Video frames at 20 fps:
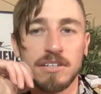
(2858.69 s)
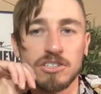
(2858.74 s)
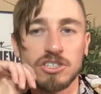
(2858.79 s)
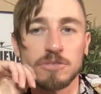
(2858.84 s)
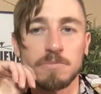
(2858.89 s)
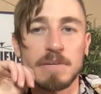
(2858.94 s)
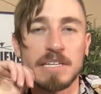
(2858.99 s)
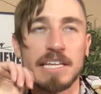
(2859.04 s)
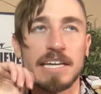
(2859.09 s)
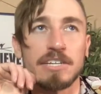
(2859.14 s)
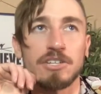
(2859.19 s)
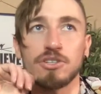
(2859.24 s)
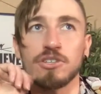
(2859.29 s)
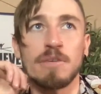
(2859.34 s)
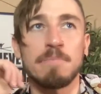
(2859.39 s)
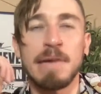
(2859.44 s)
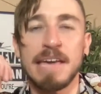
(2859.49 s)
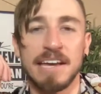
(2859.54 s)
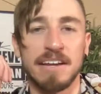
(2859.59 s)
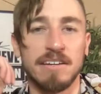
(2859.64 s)
Just be like, you're
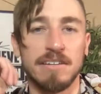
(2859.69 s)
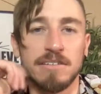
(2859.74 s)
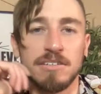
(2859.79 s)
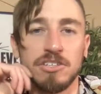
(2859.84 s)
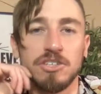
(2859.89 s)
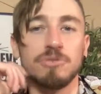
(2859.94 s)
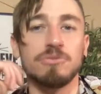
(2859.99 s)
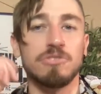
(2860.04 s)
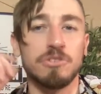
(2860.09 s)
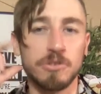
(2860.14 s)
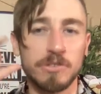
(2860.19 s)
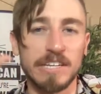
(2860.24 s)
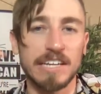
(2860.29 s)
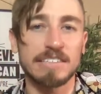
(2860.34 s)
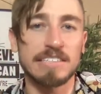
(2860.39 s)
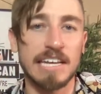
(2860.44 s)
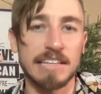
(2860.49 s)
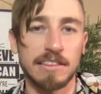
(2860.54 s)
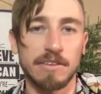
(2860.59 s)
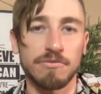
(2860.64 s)
the man. You
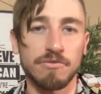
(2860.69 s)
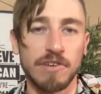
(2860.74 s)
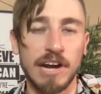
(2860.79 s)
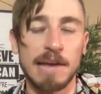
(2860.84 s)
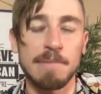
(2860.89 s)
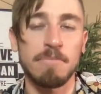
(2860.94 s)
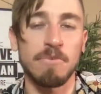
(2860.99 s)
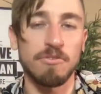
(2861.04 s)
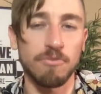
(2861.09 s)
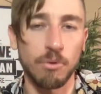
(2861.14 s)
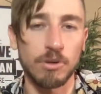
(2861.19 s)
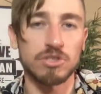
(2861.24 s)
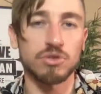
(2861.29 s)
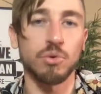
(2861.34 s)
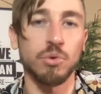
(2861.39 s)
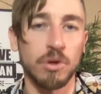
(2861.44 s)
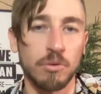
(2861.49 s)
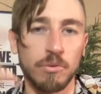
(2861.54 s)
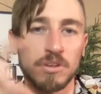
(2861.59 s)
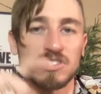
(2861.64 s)
dictate the frame of what's
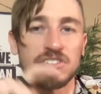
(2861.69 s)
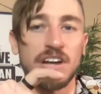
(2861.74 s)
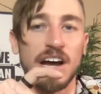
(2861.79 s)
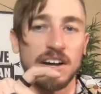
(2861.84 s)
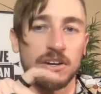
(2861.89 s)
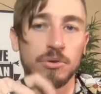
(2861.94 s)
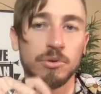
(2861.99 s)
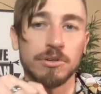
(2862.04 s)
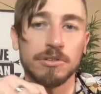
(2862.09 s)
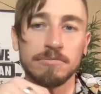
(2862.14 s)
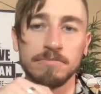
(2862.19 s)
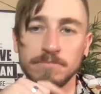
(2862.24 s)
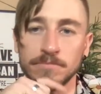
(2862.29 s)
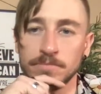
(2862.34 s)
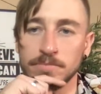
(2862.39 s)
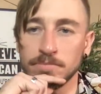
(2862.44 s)
cool and what's not cool.